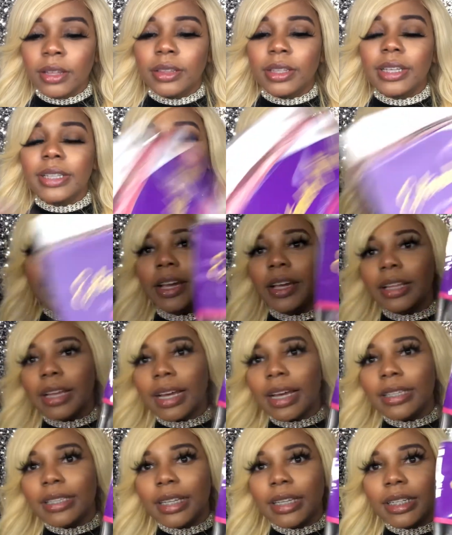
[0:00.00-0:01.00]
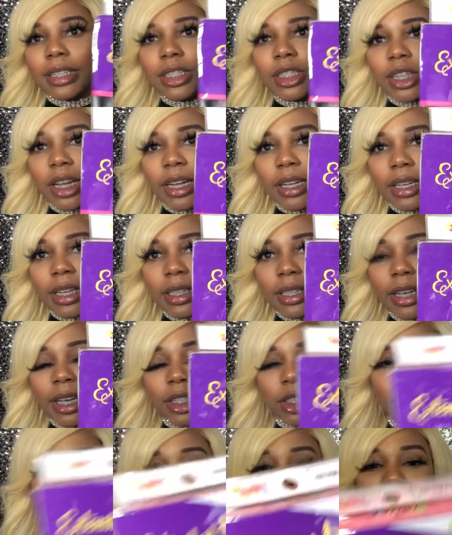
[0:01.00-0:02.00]
this hair, like I said, is Janet
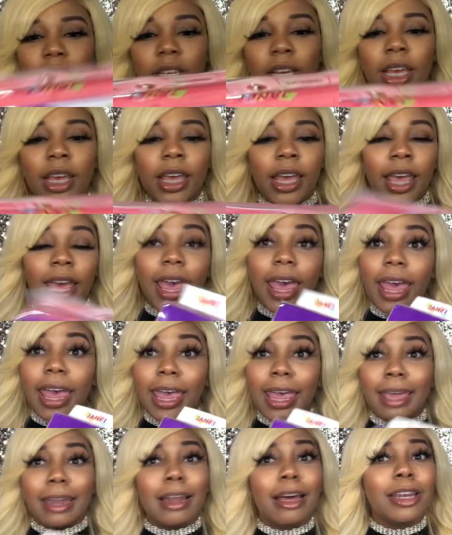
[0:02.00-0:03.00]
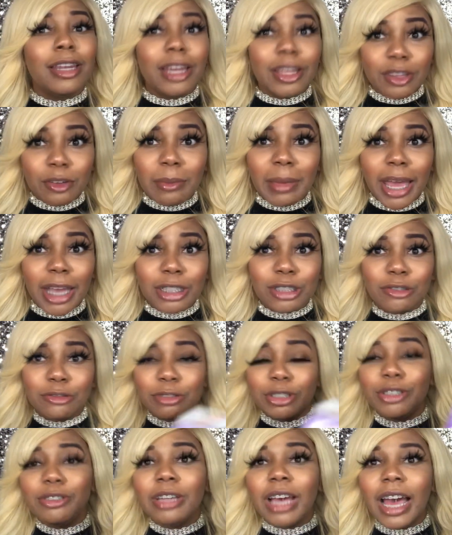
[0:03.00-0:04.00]
Collection. And another
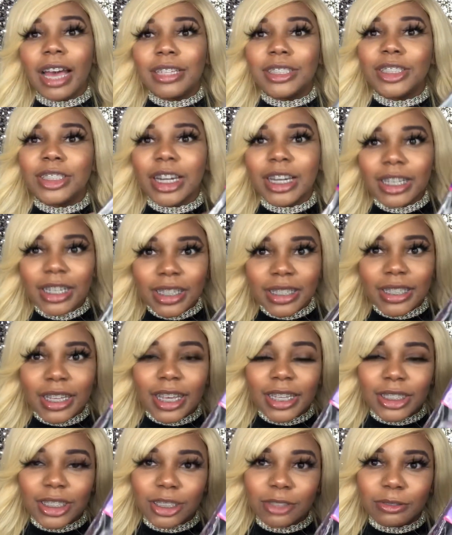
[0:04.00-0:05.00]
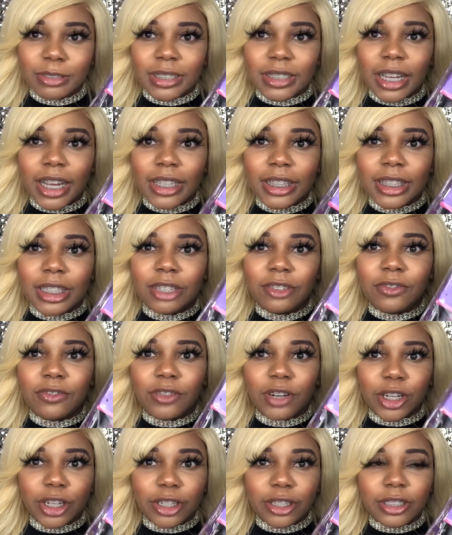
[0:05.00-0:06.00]
backstory, you guys, Janet Collection was like the
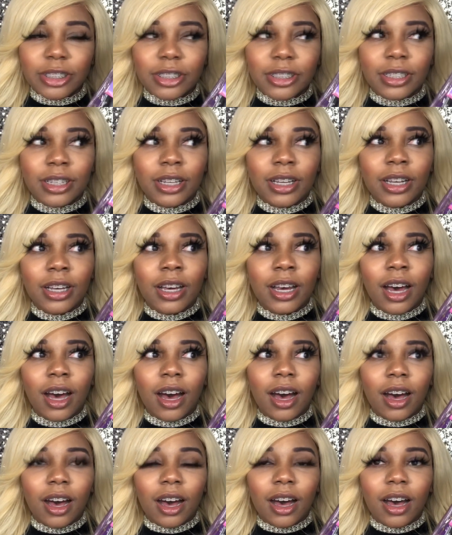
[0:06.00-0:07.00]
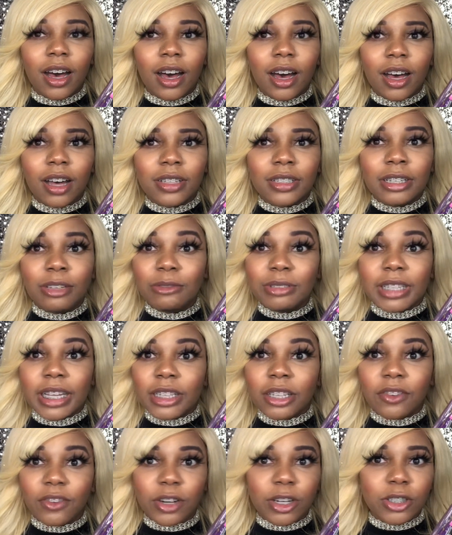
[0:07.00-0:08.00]
first, it was
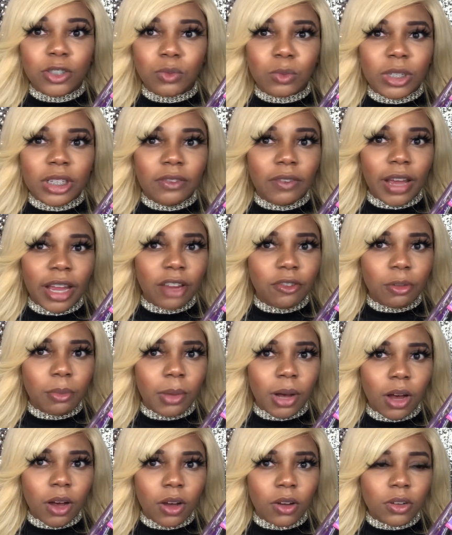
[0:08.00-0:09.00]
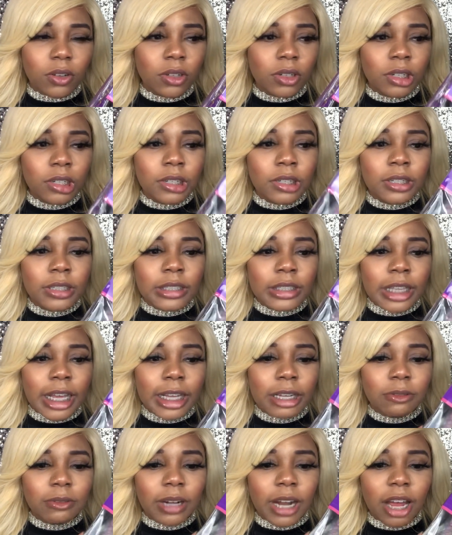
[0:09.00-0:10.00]
like the first weave I ever bought.
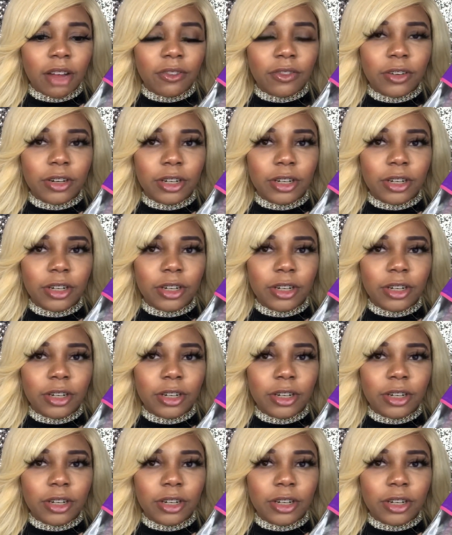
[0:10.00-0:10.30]
Like when I